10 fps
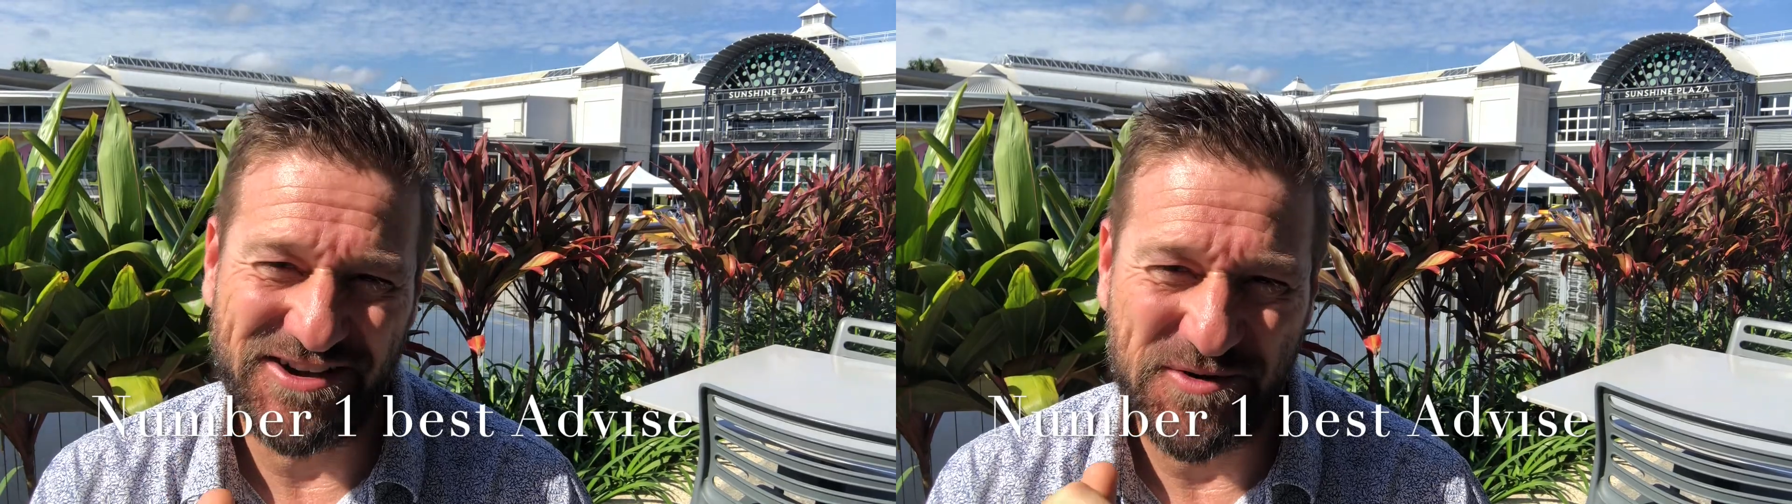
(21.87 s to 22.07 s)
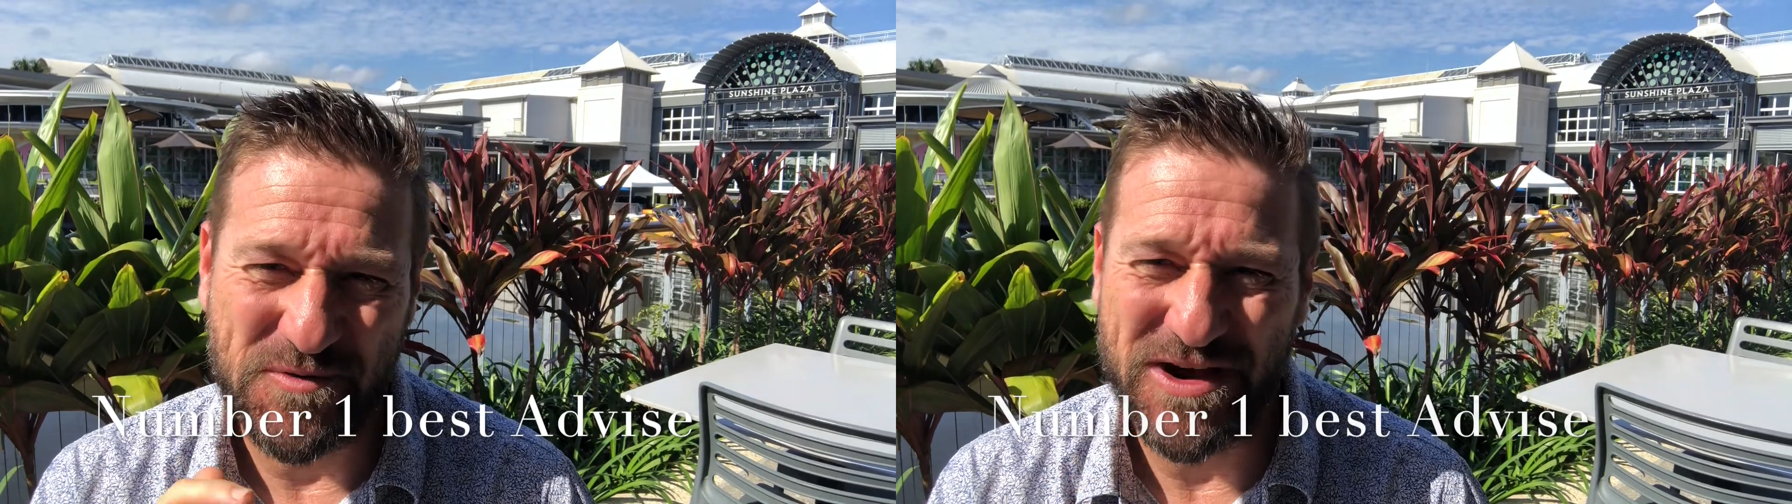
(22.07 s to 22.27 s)

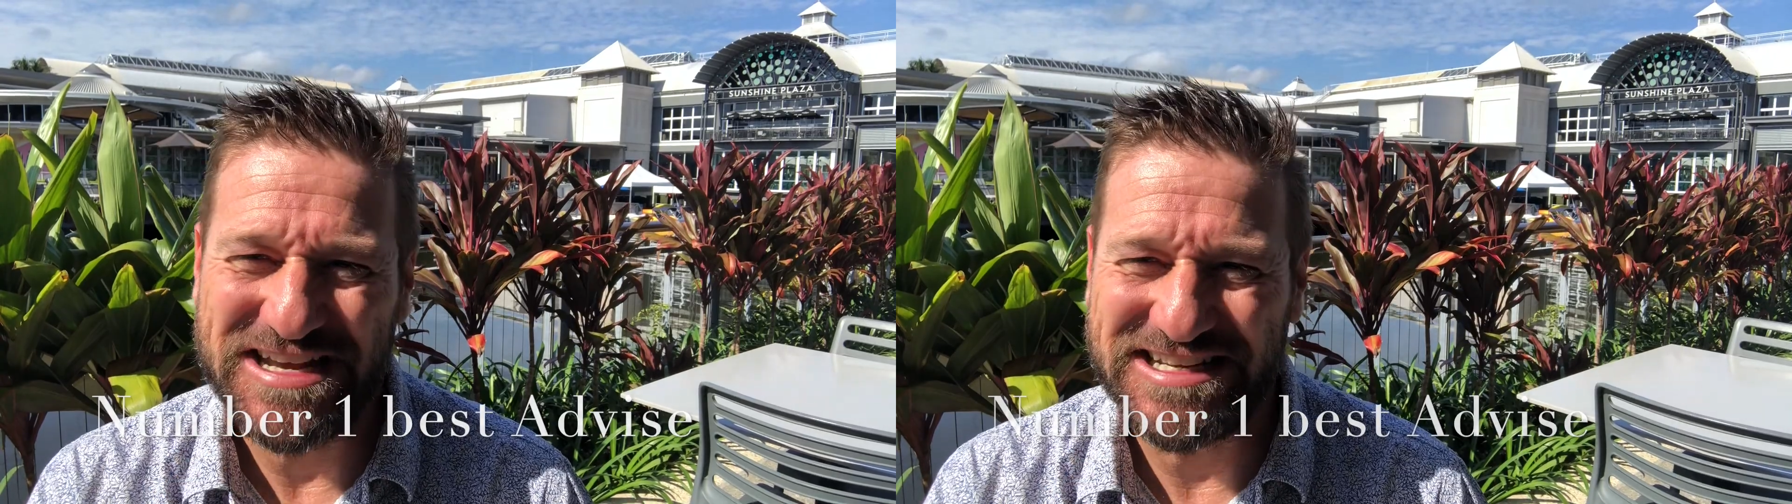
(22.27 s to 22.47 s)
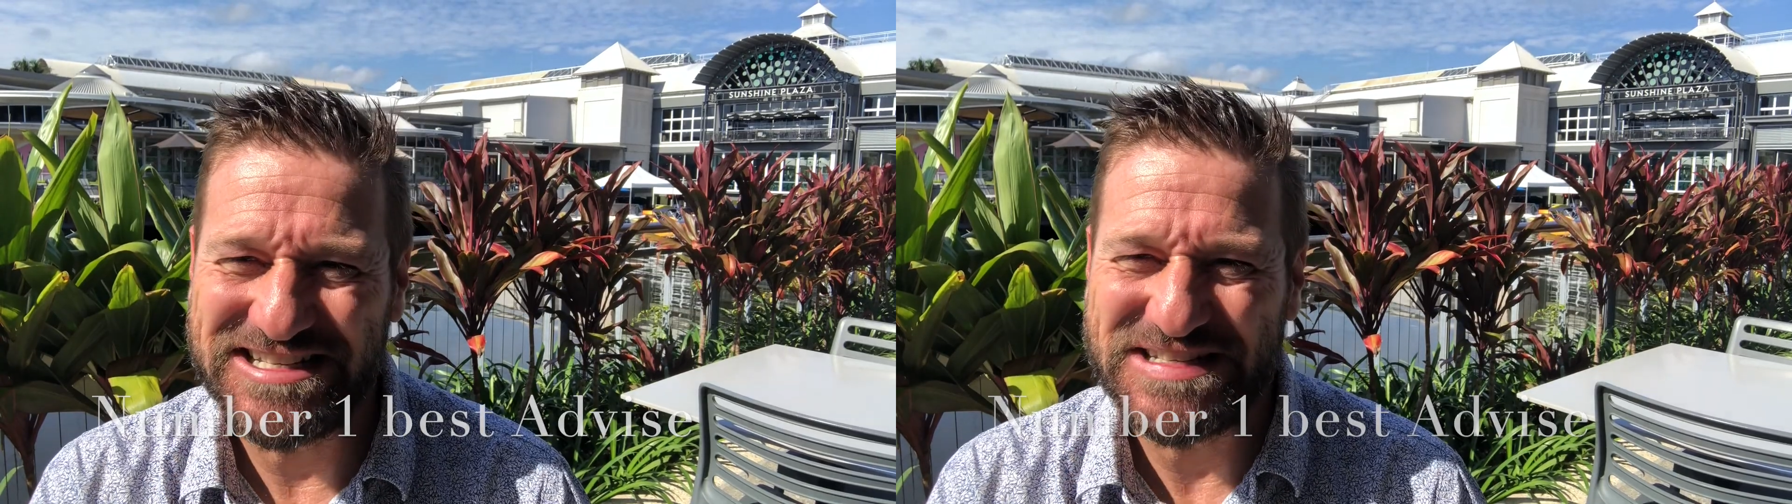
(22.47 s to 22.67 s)
on what you
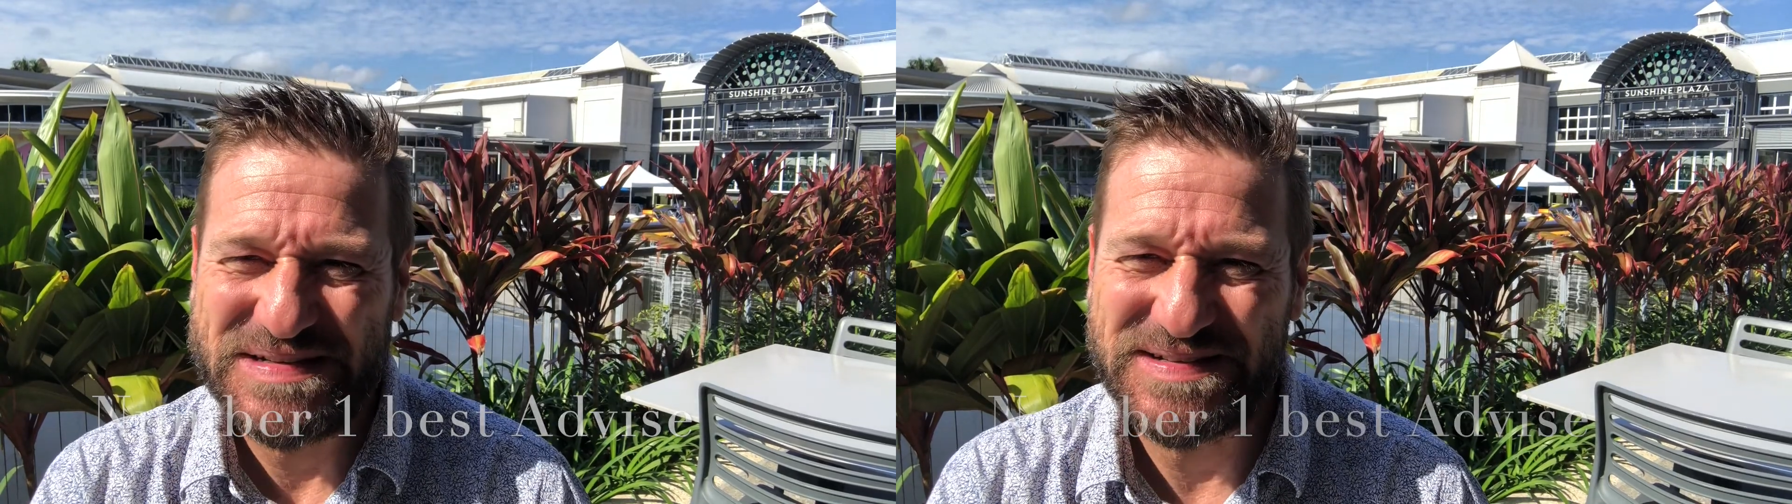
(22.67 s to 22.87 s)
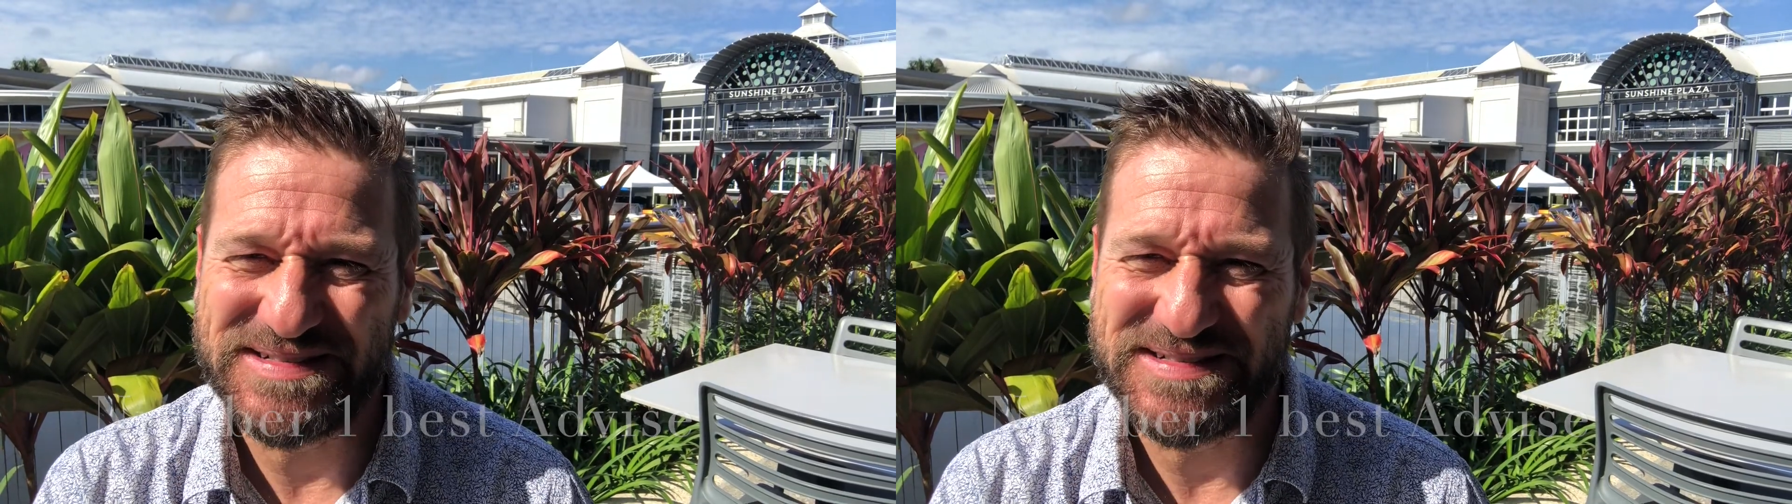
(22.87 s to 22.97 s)
need to do.